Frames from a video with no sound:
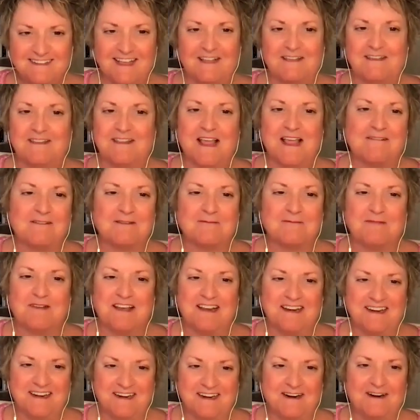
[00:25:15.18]
Had never
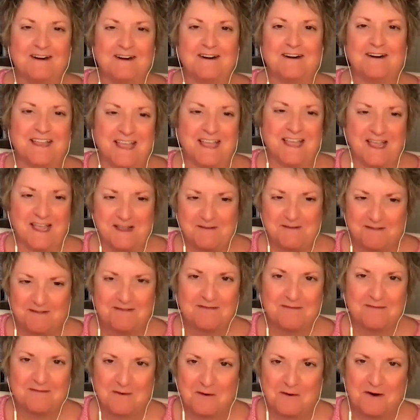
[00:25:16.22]
been in a hurricane
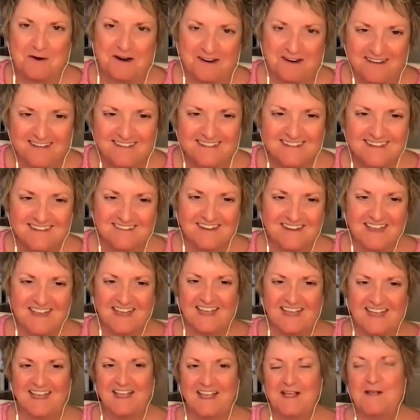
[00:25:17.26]
before.
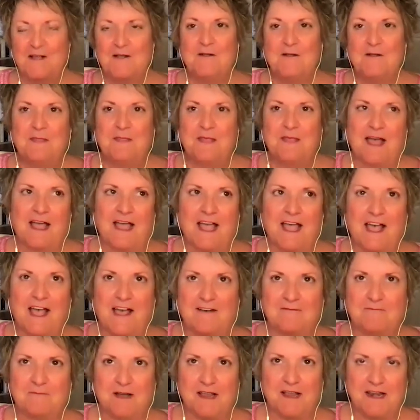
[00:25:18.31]
Okay. I
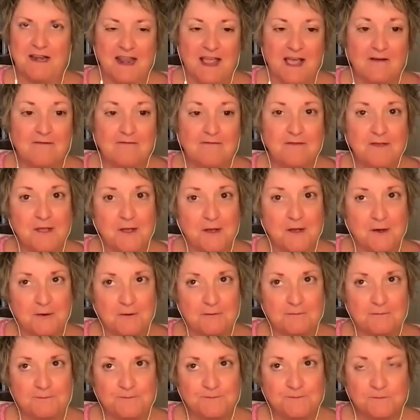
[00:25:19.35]
have my
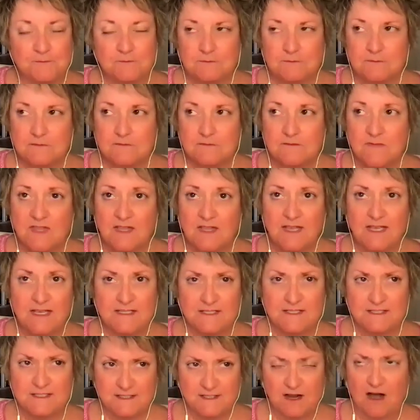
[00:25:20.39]
nephew,
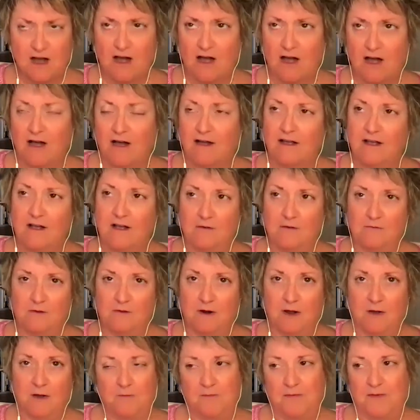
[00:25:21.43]
his dog,
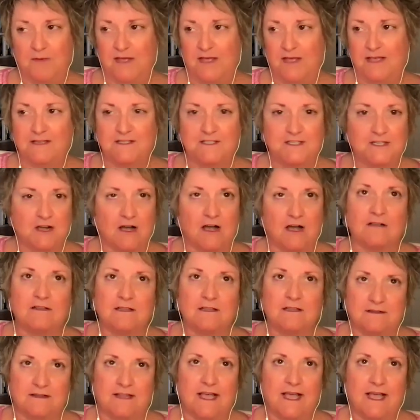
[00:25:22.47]
a big
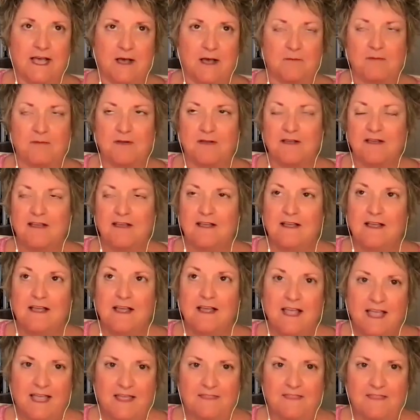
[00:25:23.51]
chocolate lab,
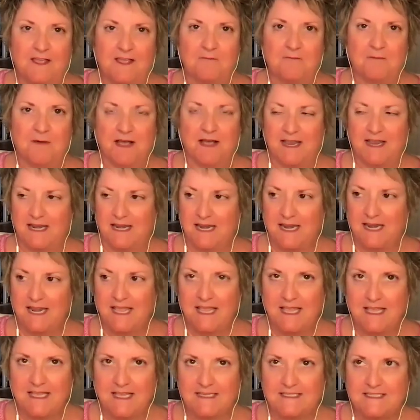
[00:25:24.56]
and then my
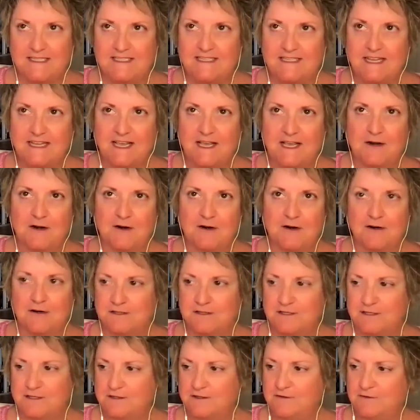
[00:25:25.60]
niece and
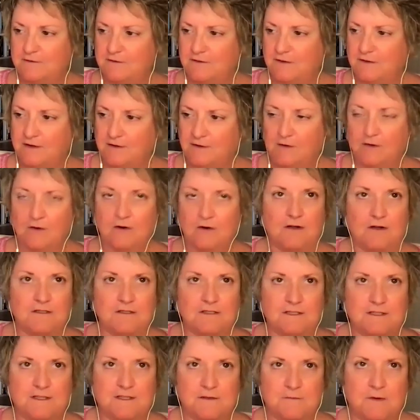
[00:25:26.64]
her two
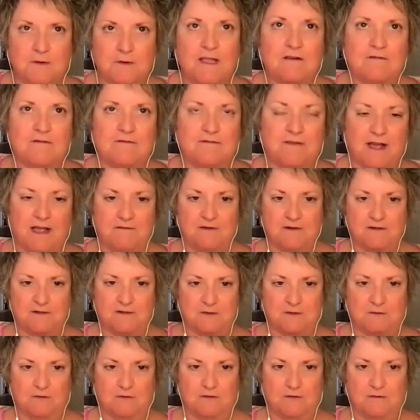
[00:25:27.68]
girls, 3 and 5
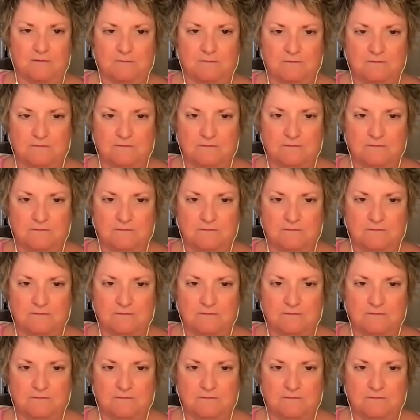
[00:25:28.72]
years old.